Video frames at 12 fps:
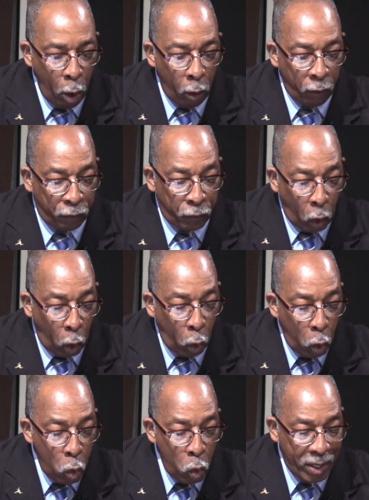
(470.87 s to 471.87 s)
For
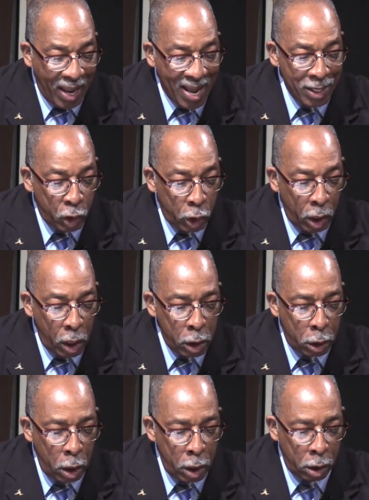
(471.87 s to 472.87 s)
who can
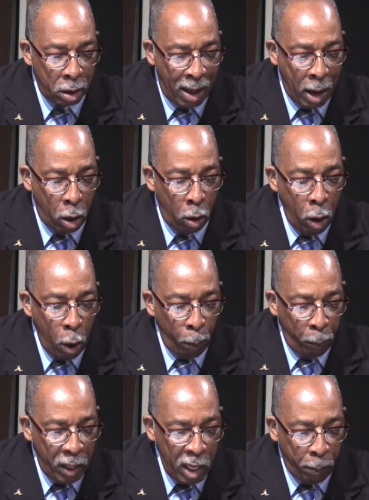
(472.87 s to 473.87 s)
judge this thou
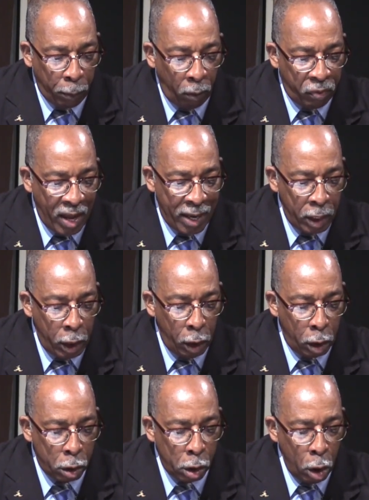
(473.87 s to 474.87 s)
people that
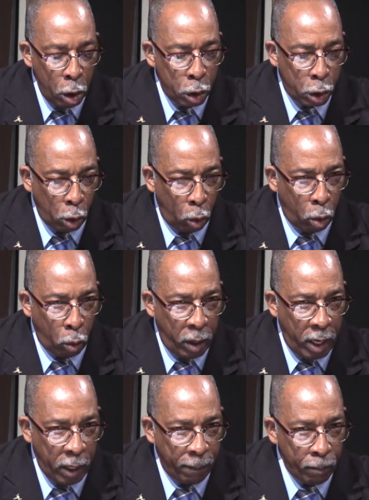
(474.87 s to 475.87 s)
is so
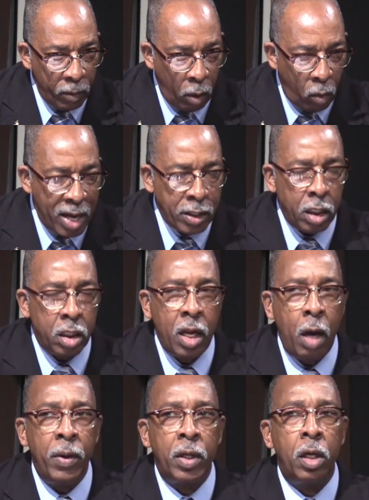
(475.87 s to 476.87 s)
great? Now, watch this
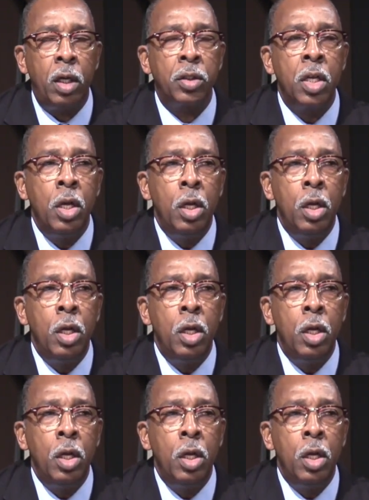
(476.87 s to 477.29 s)
now because